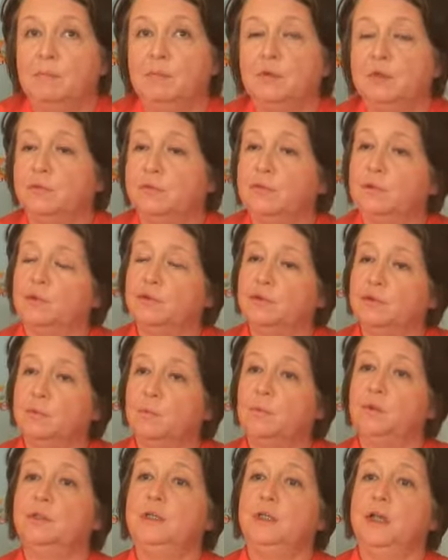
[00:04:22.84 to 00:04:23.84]
But of course,
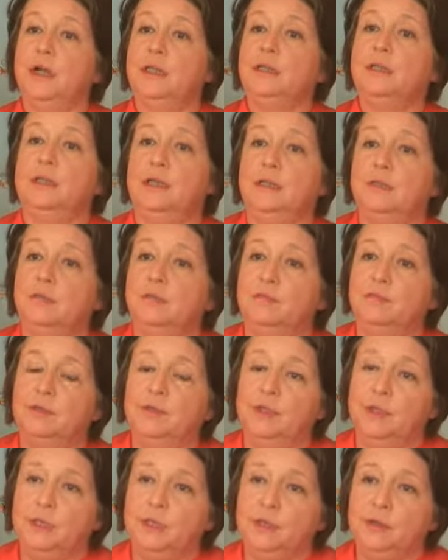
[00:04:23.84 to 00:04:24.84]
water at the end of the
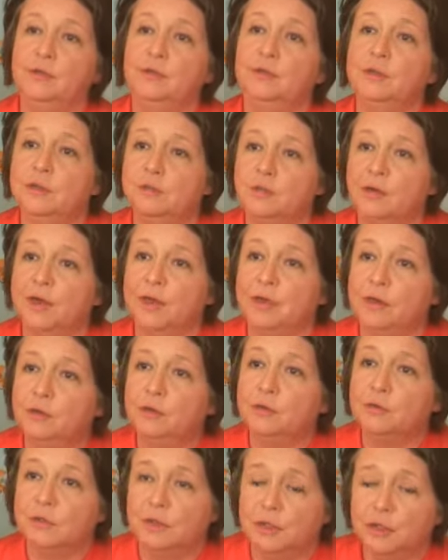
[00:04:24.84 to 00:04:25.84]
day, you know, is very
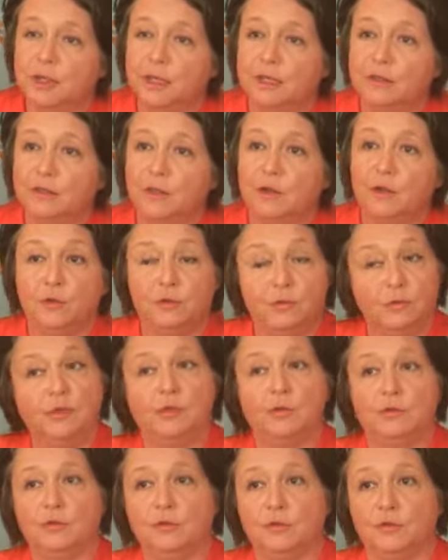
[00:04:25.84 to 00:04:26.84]
closely linked to
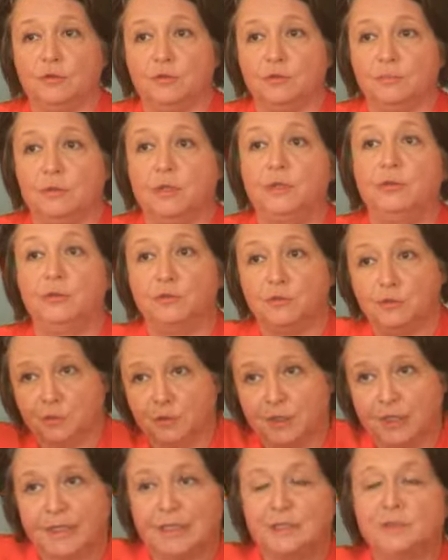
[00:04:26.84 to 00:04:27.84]
the oceans because you
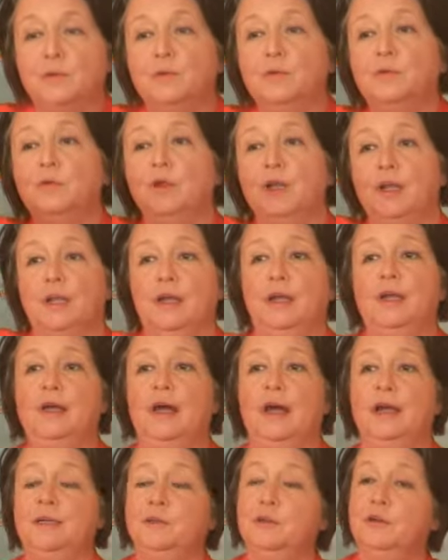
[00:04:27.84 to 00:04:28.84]
know, there is the whole uh,
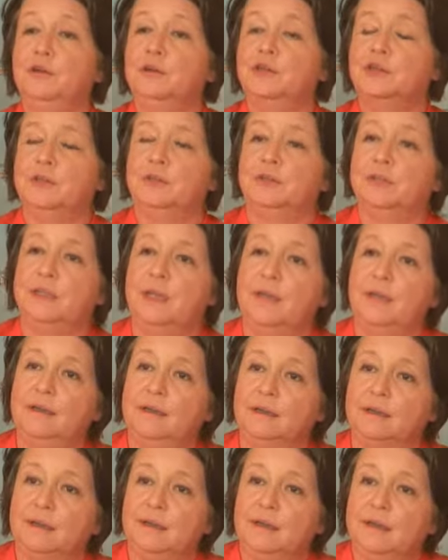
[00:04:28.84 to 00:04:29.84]
hydrological
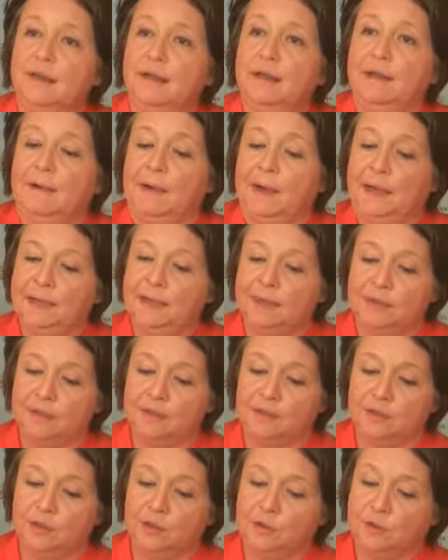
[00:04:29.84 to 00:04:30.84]
cycle. And
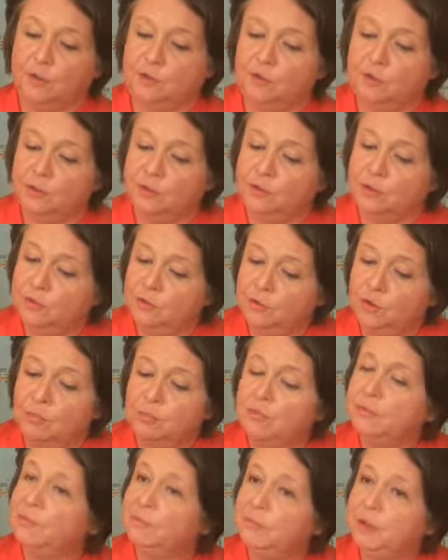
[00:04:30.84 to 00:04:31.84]
the, the
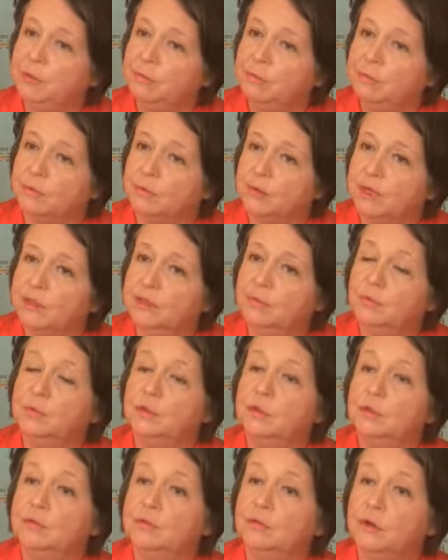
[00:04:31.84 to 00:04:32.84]
group of people in the
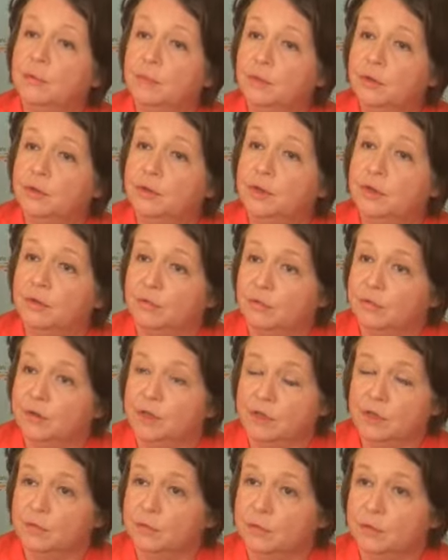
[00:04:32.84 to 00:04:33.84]
world who are working on
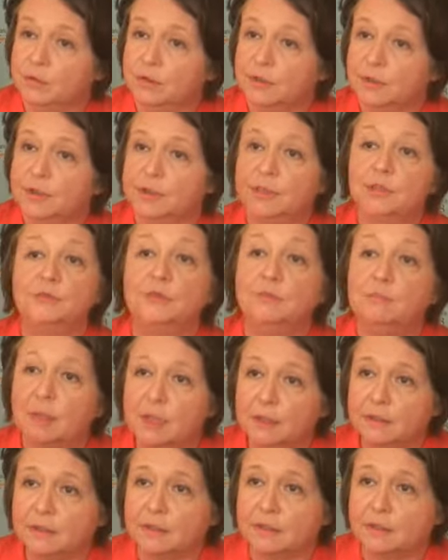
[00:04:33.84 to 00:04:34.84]
freshwater is
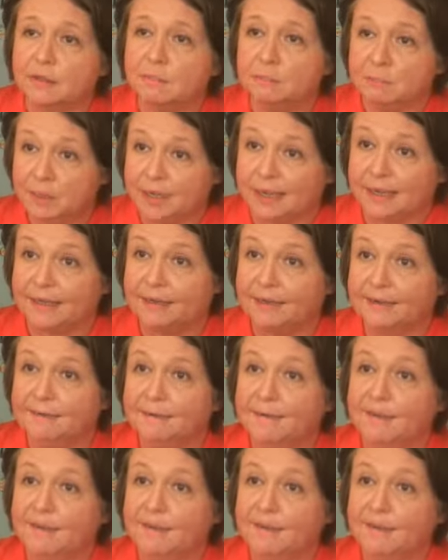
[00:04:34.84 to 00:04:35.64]
tremendous, big.